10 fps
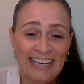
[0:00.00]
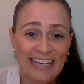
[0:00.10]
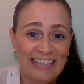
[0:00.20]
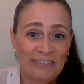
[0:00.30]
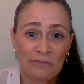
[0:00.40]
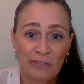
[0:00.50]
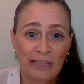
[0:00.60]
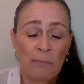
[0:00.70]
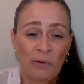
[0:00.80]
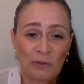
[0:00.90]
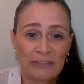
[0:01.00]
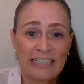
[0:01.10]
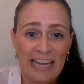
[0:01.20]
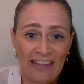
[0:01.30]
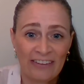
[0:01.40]
and really pull
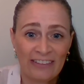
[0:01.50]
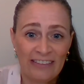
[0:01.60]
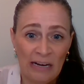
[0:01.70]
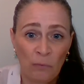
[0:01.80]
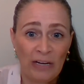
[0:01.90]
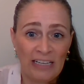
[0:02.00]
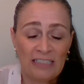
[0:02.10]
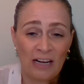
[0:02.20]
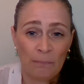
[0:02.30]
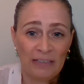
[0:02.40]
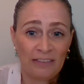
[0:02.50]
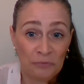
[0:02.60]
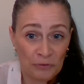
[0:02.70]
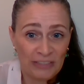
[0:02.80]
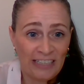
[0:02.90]
together that winning topic
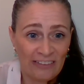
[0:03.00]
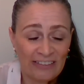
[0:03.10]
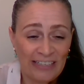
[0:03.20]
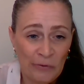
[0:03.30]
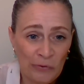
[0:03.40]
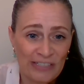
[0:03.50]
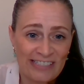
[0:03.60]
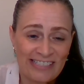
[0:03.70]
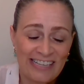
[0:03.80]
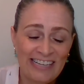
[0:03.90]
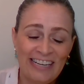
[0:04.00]
for the online course.